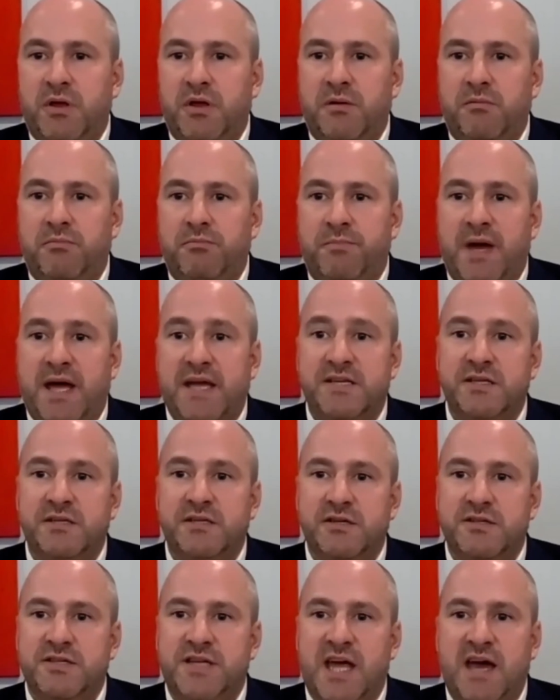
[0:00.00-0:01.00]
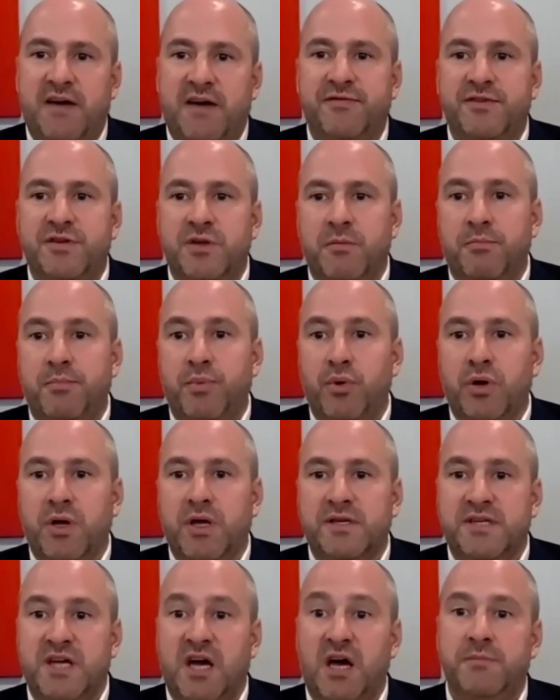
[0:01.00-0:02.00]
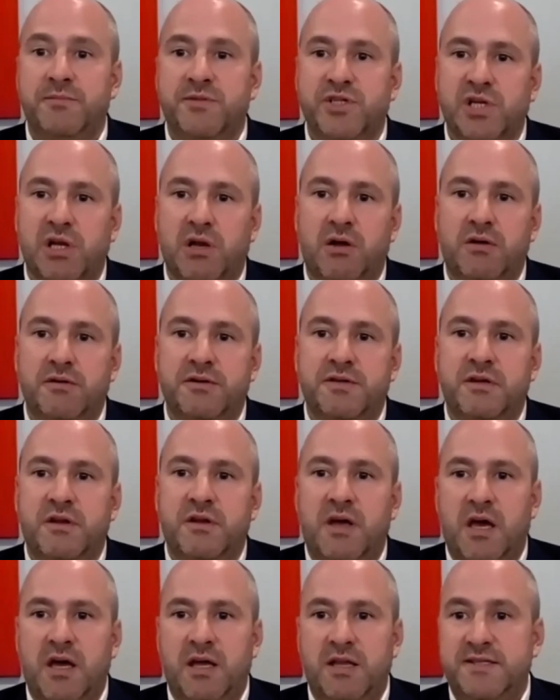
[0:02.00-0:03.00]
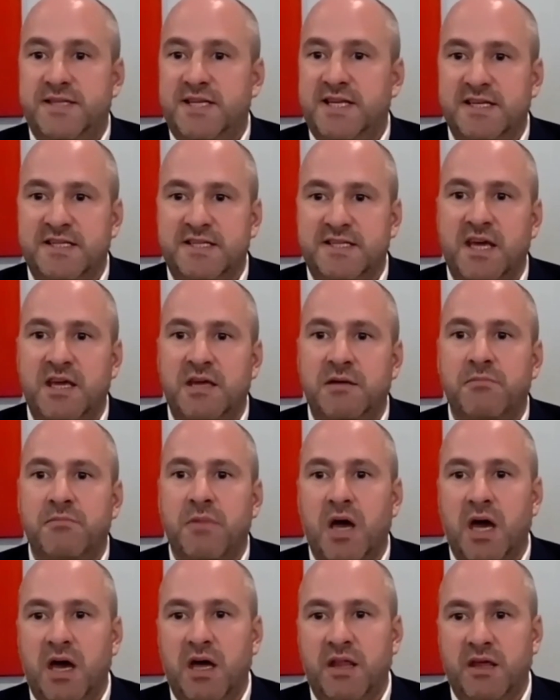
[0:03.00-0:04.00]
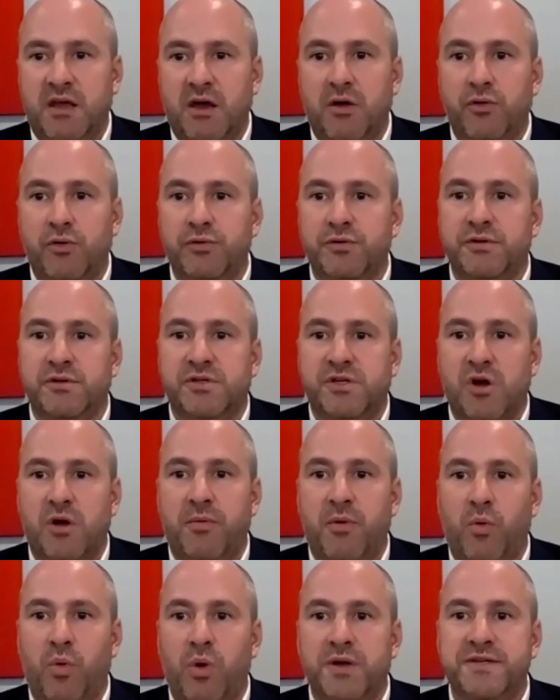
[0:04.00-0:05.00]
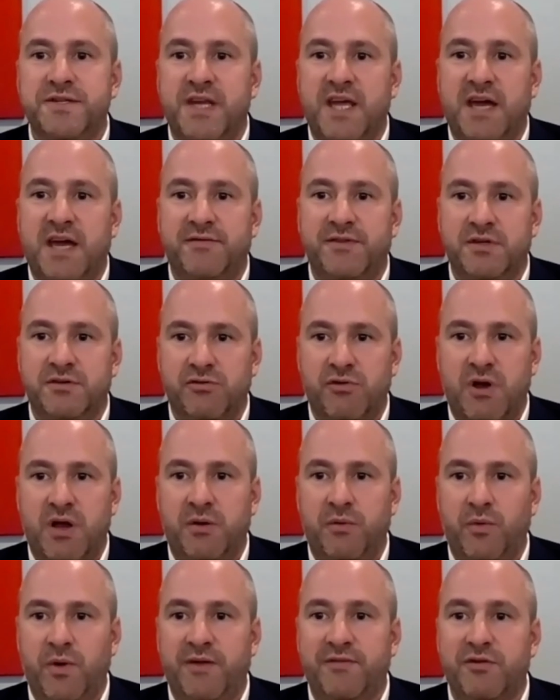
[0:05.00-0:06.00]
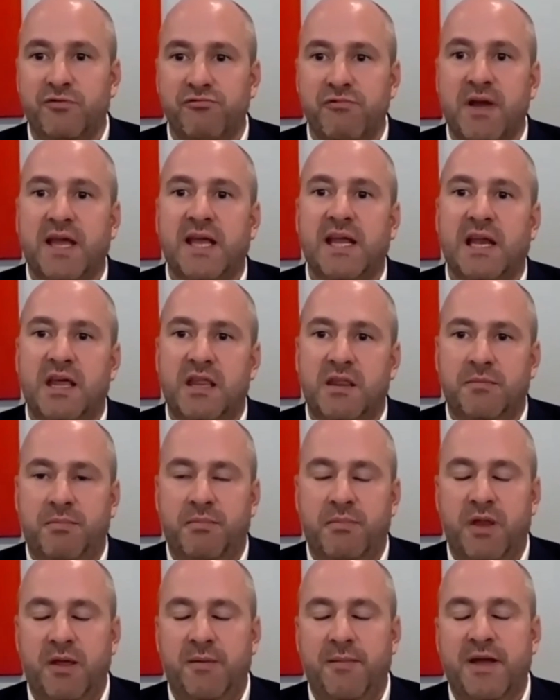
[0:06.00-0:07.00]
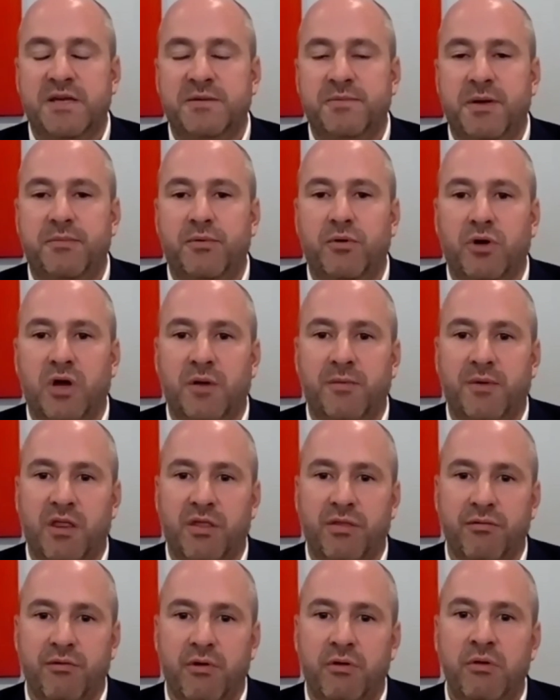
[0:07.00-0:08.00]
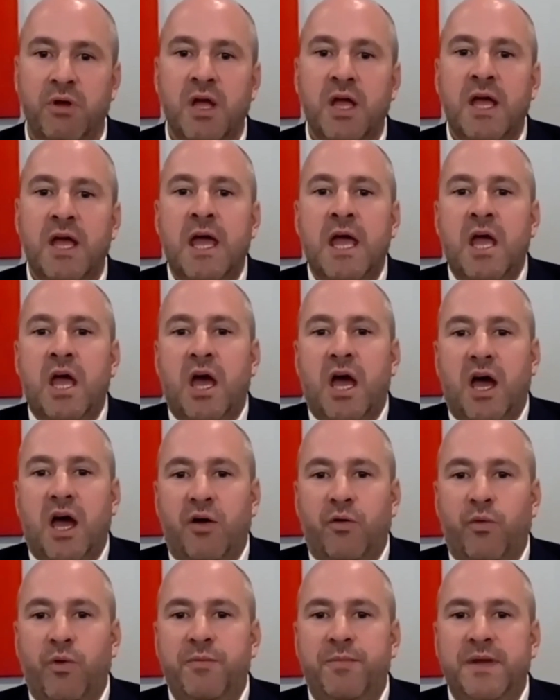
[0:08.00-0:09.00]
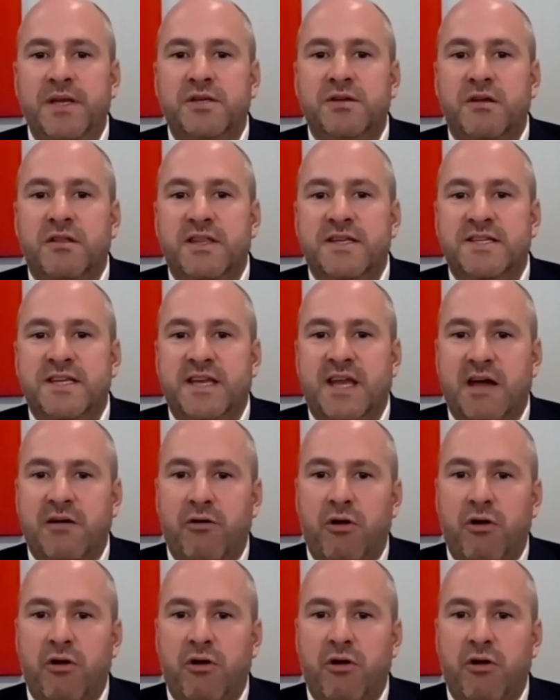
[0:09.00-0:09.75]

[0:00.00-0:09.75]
passengers have to book a time slot at TSA. They can't all just show up at once. We have to regulate the amount of people coming through. We've been doing this in our own